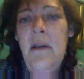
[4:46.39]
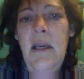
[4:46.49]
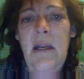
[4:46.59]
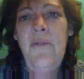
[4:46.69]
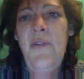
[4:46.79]

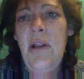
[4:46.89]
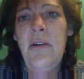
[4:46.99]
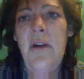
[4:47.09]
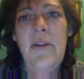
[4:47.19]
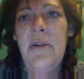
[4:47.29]
And I
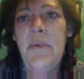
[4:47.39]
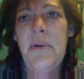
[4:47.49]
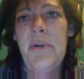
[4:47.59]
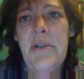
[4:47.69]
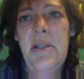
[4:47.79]
followed all their
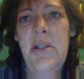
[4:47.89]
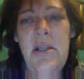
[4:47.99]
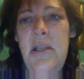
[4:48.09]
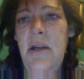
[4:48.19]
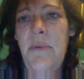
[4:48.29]
rules. It
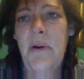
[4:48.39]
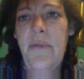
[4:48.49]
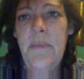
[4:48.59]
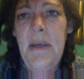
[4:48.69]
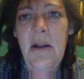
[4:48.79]
just didn't work
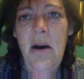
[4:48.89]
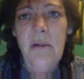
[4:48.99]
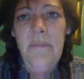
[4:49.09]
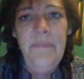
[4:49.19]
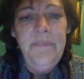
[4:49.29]
for me at all,